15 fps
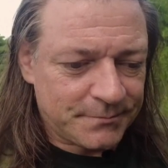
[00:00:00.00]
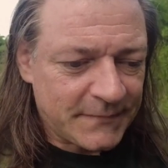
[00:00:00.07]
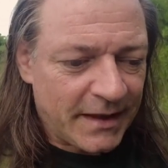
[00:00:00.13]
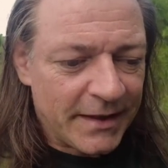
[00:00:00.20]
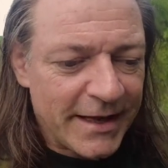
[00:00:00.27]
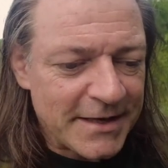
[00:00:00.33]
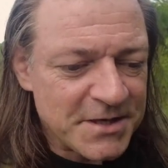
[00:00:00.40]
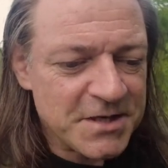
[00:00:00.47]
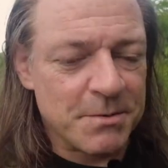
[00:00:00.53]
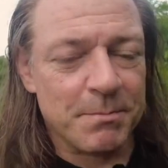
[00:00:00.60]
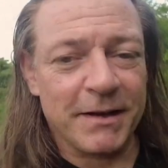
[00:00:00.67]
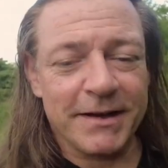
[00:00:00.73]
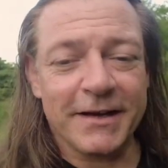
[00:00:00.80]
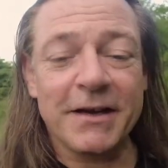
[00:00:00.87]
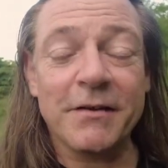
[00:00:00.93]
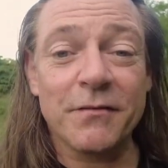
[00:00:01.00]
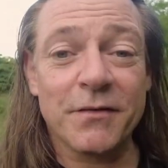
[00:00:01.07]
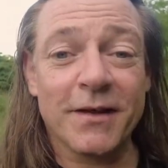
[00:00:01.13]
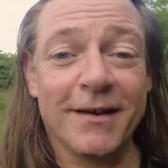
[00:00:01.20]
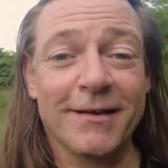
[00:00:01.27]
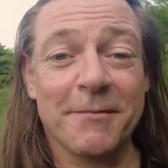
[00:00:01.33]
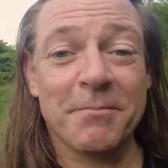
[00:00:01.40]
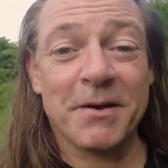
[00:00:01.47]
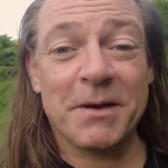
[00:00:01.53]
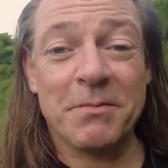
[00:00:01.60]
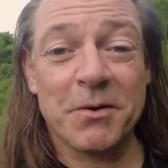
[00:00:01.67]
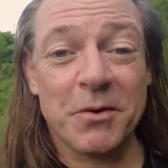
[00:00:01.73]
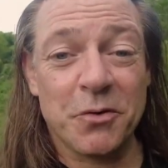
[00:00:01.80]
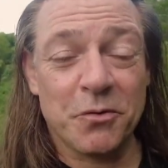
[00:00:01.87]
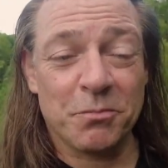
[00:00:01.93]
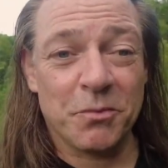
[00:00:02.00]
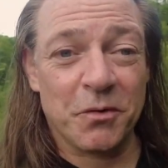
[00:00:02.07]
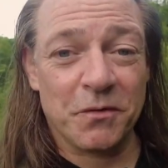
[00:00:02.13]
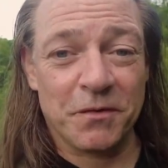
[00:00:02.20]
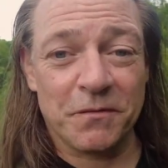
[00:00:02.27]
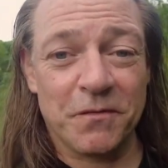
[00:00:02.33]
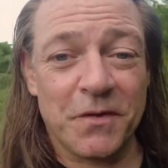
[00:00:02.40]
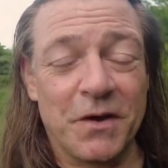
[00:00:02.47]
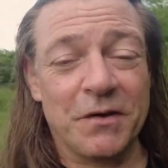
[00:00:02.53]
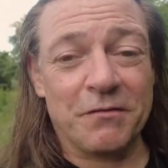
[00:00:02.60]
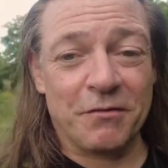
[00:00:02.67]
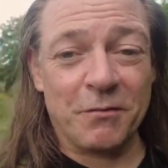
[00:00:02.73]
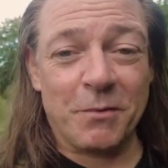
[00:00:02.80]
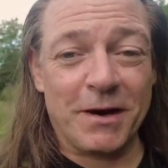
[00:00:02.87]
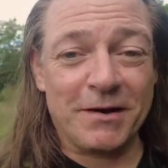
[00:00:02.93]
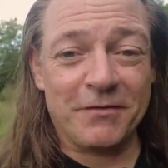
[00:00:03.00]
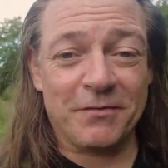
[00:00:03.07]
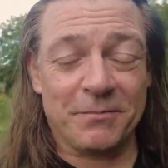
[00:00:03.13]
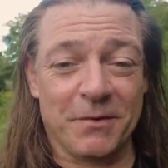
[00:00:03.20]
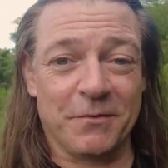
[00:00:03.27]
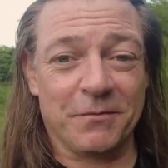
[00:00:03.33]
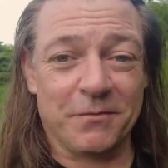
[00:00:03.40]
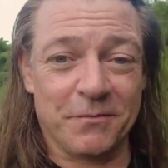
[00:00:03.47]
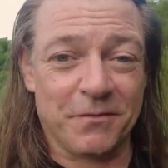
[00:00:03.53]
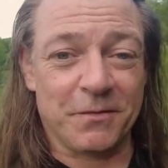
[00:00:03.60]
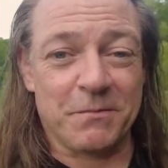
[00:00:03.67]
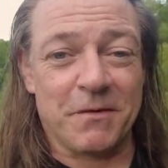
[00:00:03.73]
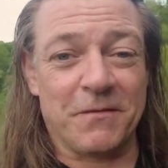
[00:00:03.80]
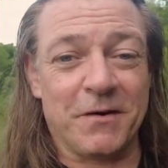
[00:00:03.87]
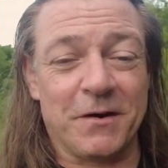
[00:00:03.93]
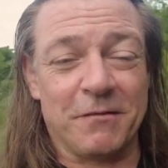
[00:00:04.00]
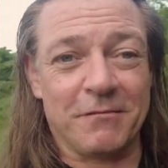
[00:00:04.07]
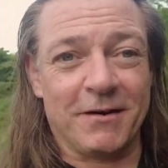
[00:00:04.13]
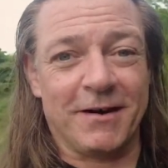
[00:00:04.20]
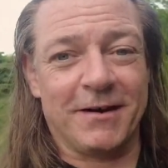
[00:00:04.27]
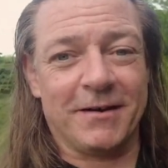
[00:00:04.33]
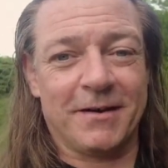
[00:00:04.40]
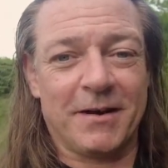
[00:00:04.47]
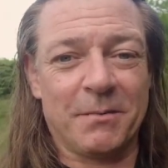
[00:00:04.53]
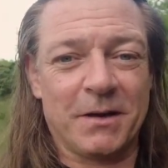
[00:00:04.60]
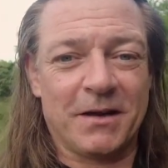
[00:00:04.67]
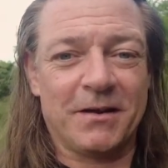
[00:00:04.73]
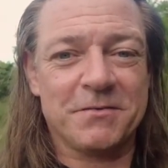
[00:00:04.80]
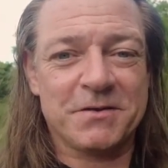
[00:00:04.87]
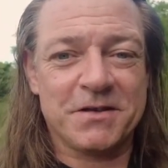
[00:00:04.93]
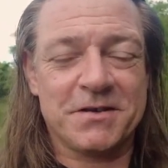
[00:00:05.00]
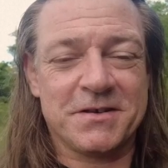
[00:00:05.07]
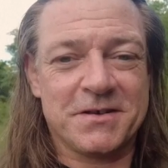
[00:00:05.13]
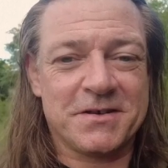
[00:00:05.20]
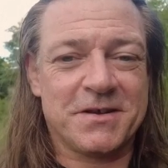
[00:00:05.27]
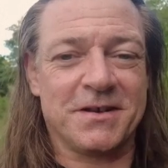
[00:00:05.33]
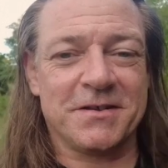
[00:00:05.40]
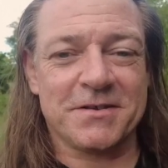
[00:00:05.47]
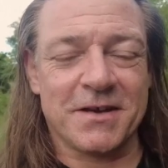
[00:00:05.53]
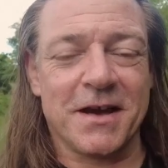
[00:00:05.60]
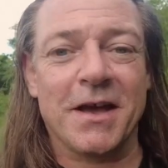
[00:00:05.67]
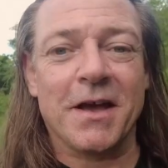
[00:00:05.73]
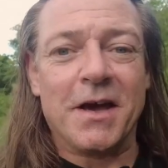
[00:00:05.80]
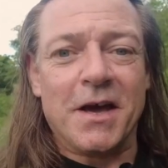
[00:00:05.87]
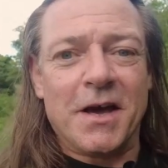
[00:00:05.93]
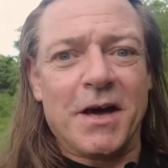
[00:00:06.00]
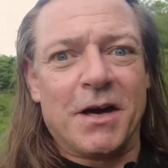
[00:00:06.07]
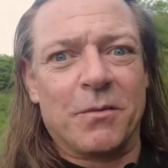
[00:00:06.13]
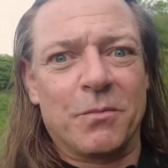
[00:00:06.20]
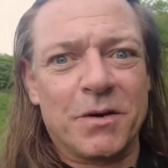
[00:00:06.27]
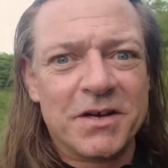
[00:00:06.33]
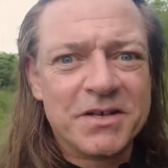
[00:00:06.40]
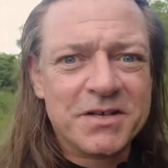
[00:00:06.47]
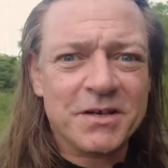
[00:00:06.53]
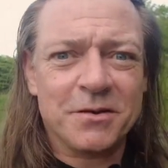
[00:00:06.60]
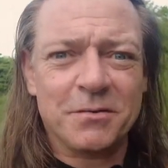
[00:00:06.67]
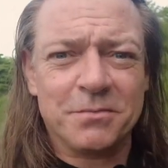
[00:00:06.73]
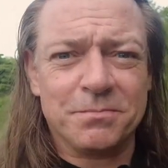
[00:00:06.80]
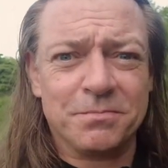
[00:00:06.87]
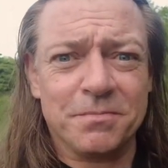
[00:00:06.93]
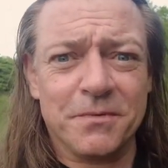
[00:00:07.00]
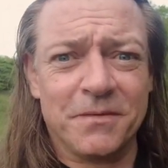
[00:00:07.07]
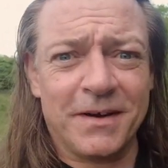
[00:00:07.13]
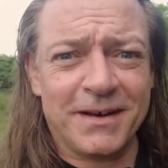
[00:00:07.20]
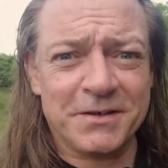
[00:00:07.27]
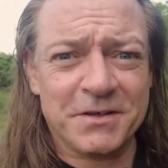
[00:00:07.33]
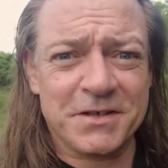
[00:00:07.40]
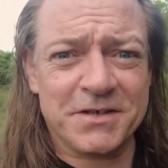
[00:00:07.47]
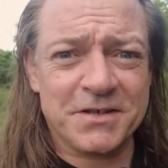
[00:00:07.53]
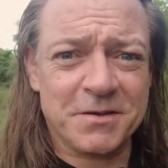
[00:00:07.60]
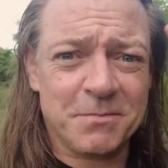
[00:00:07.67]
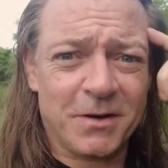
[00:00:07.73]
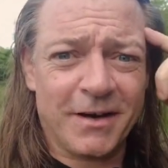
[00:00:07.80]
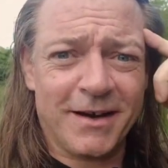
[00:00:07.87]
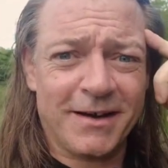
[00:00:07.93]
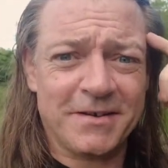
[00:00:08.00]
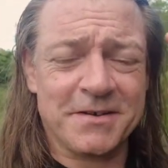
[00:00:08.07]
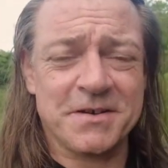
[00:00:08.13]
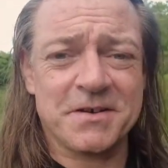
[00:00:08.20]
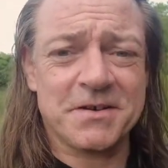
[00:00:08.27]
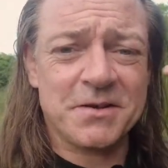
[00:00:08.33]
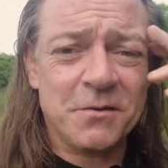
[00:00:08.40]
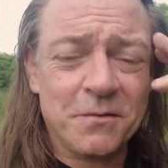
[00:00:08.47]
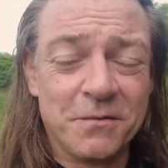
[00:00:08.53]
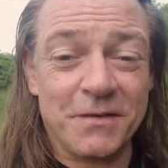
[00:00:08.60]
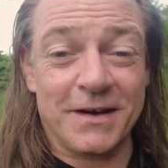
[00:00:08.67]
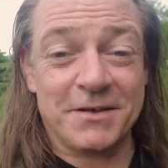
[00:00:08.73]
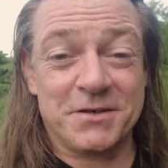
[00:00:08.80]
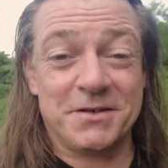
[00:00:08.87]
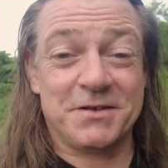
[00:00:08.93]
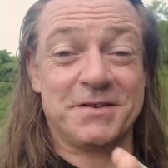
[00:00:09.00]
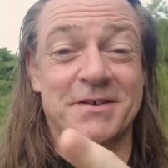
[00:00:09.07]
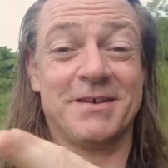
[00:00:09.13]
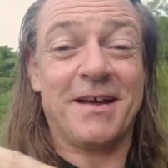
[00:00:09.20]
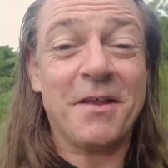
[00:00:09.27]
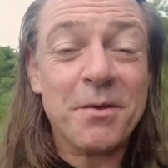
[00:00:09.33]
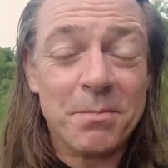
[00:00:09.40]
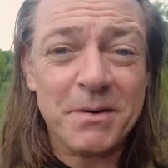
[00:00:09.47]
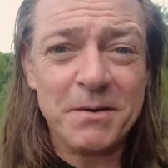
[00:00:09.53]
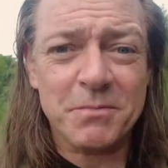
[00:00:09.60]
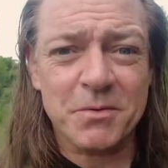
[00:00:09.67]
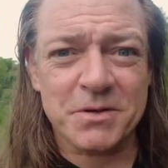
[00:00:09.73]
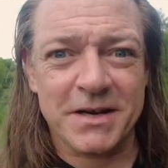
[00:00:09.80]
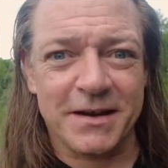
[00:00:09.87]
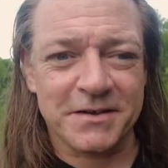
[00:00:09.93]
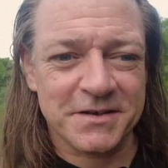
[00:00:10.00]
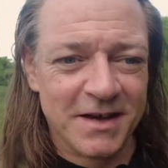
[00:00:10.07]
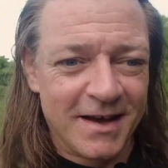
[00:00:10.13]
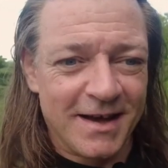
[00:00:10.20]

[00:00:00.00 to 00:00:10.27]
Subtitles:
led to believe that people who were moving further away from the far right and coming closer to the centre were still fascists in my head, and are still fascists in other people's heads.